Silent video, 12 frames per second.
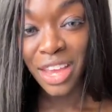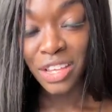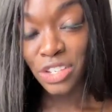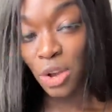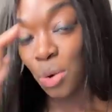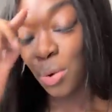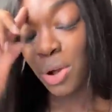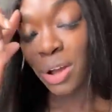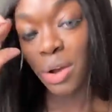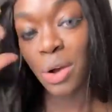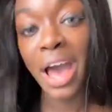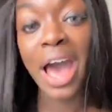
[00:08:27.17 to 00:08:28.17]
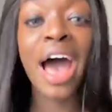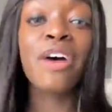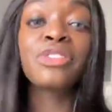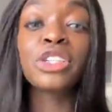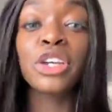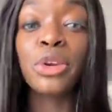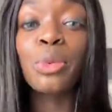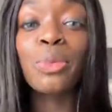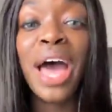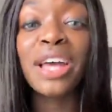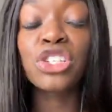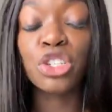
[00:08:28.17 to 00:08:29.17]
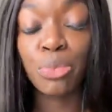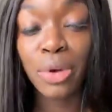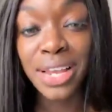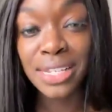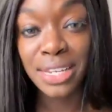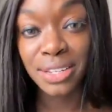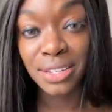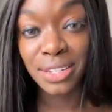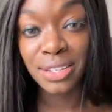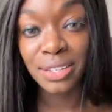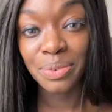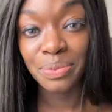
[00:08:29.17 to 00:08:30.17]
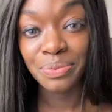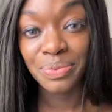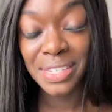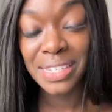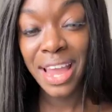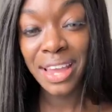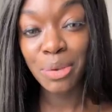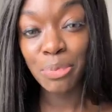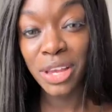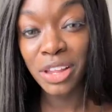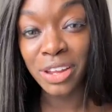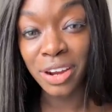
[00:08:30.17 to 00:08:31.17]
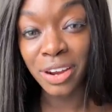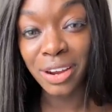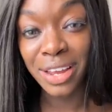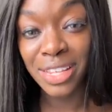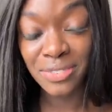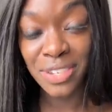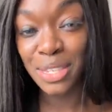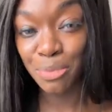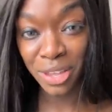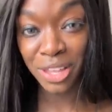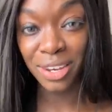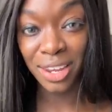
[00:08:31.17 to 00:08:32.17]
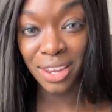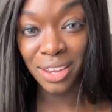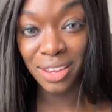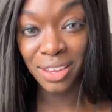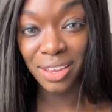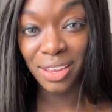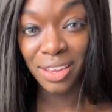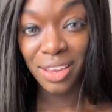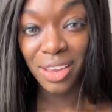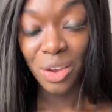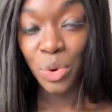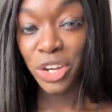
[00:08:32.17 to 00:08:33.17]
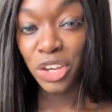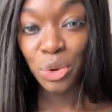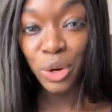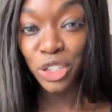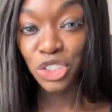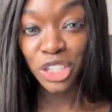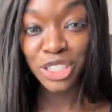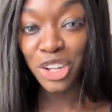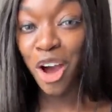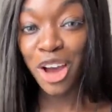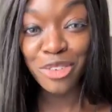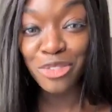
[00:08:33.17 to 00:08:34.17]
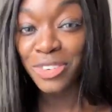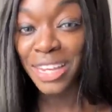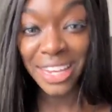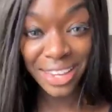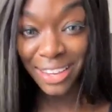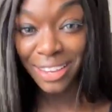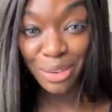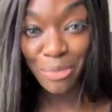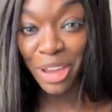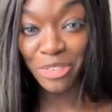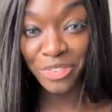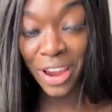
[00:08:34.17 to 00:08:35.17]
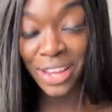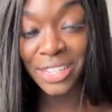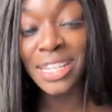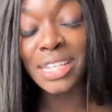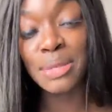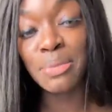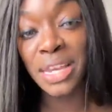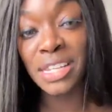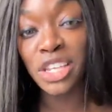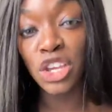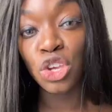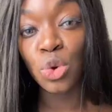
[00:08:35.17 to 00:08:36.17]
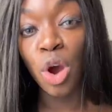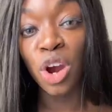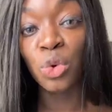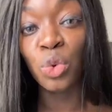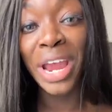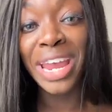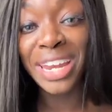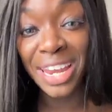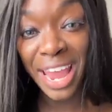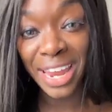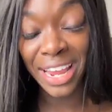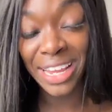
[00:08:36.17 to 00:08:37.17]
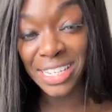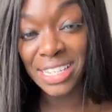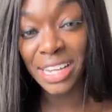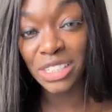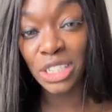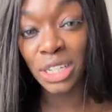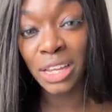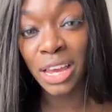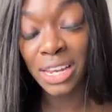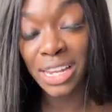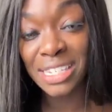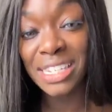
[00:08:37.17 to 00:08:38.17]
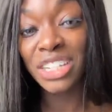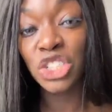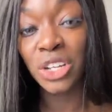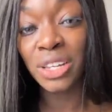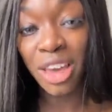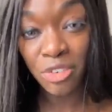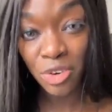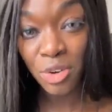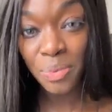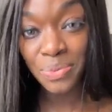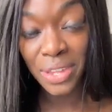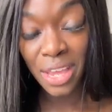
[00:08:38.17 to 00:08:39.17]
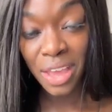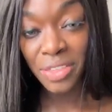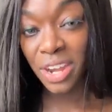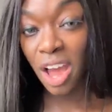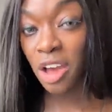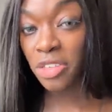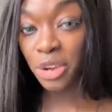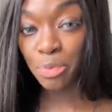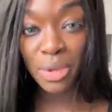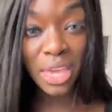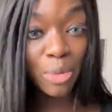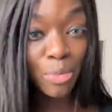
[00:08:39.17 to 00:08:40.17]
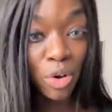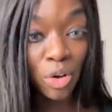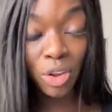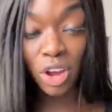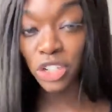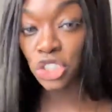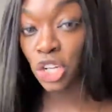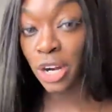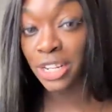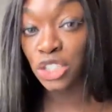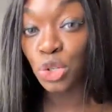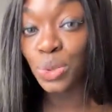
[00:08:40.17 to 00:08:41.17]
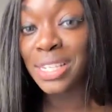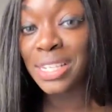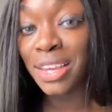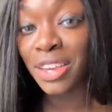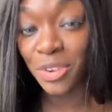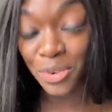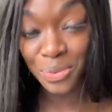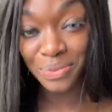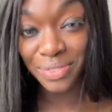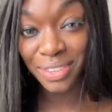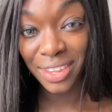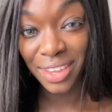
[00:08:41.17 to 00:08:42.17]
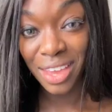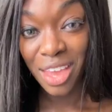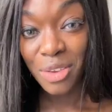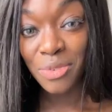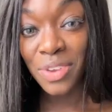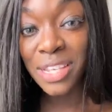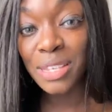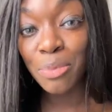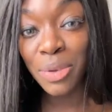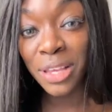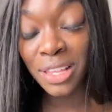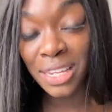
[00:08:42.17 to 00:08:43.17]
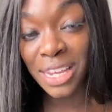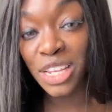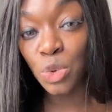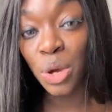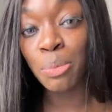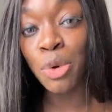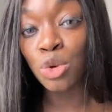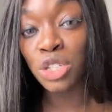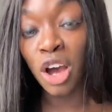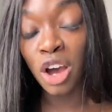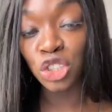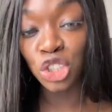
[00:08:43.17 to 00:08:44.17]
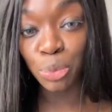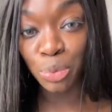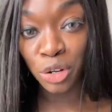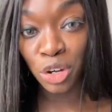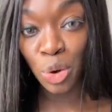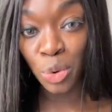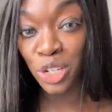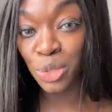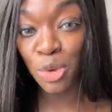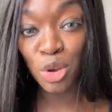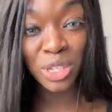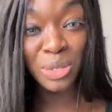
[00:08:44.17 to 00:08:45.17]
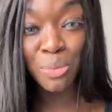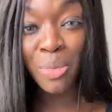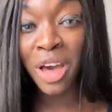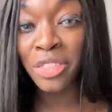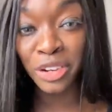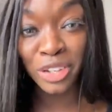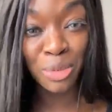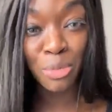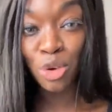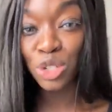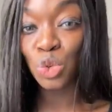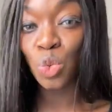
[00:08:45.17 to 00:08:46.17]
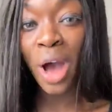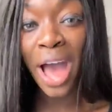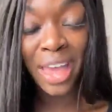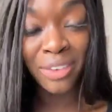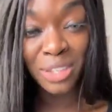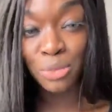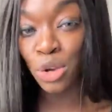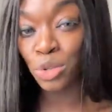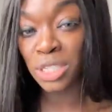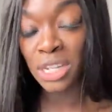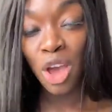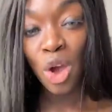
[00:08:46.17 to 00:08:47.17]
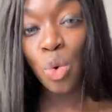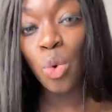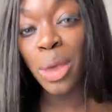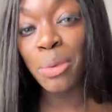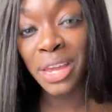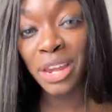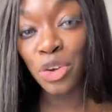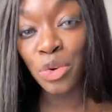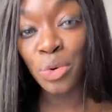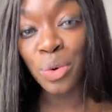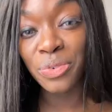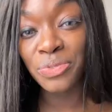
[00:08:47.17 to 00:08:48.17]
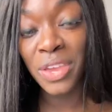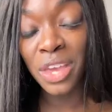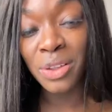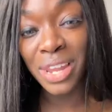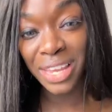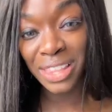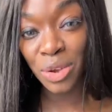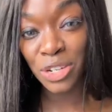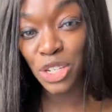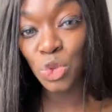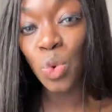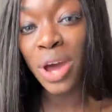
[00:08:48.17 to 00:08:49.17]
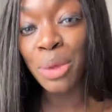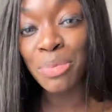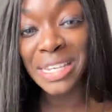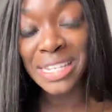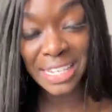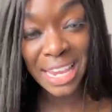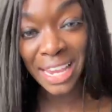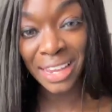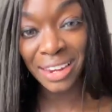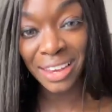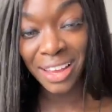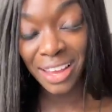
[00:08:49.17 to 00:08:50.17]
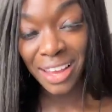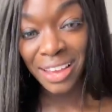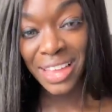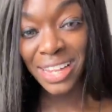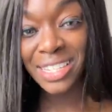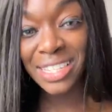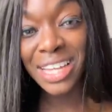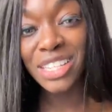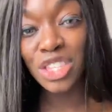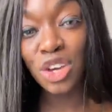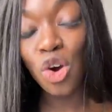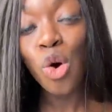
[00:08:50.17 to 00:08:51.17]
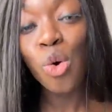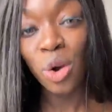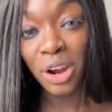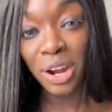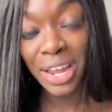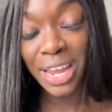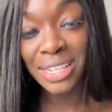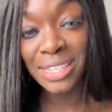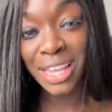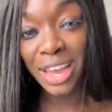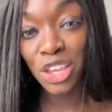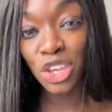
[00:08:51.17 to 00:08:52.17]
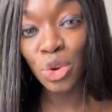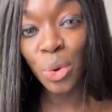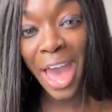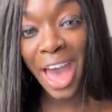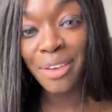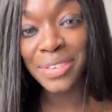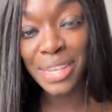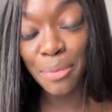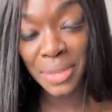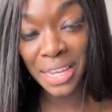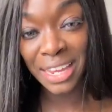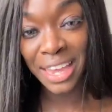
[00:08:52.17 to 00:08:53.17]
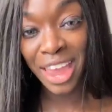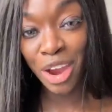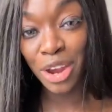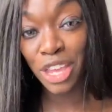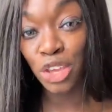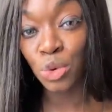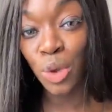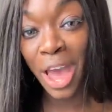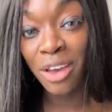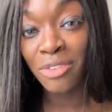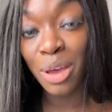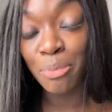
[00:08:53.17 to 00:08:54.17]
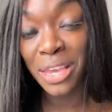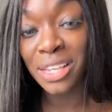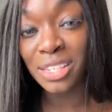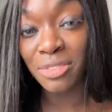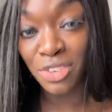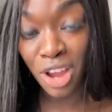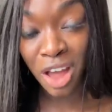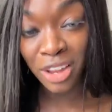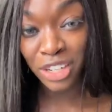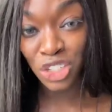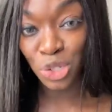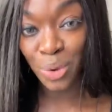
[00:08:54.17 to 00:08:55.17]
So after you master presence, second pillar is visibility. When you are just on fleek, my friend, this means that you are radiating at such a level that other people are starting to see you. Visibility is what most entrepreneurs, most mothers, most wives, most women who feel like they just want to be seen, that's the core, is that you have something to carry. You have a piece of knowledge.